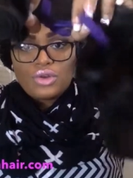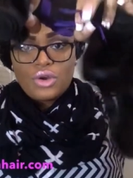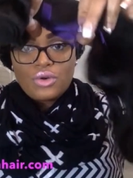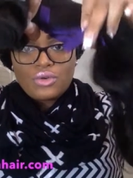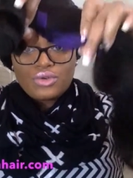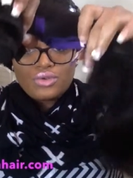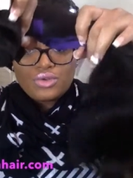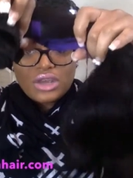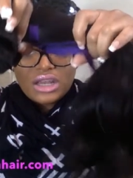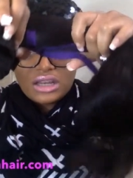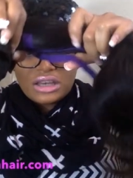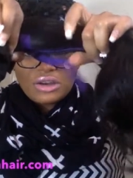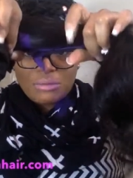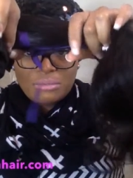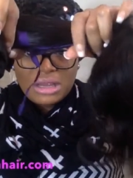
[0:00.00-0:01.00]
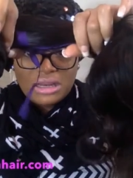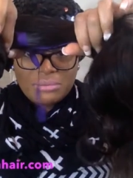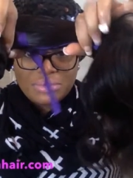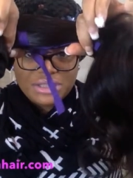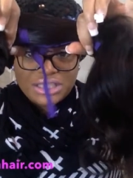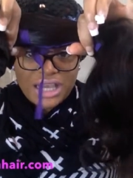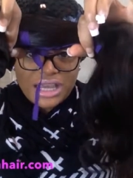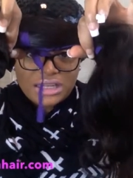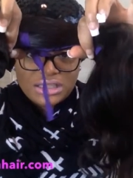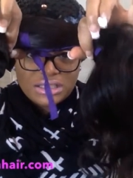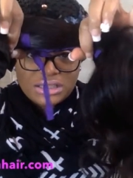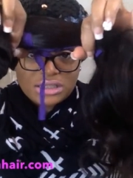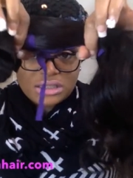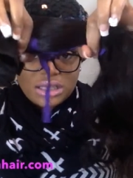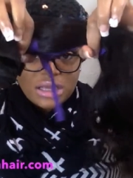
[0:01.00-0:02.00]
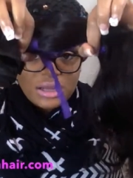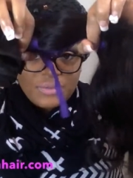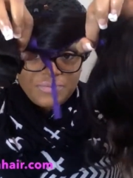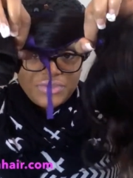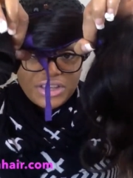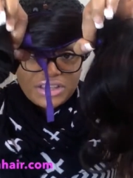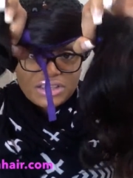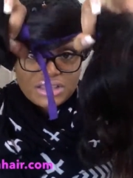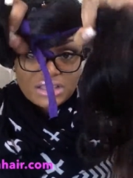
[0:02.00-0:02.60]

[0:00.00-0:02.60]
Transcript: know, you're getting your meat and potatoes, it's